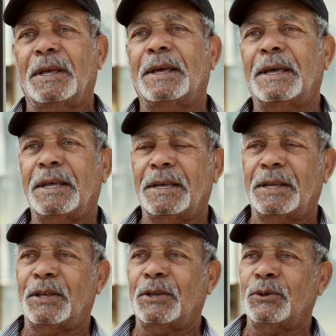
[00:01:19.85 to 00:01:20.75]

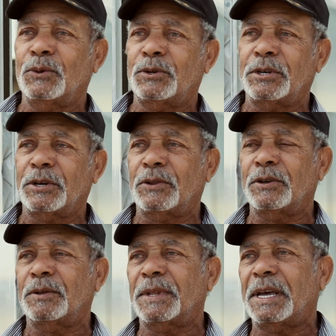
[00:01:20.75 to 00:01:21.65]
And you tell
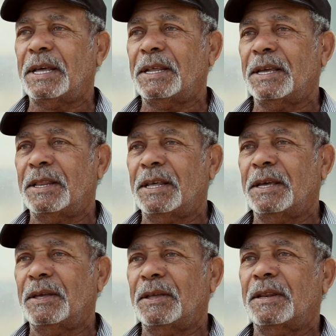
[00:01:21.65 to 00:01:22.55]
them that, and
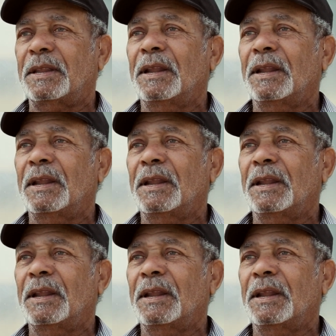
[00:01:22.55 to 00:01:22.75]
they,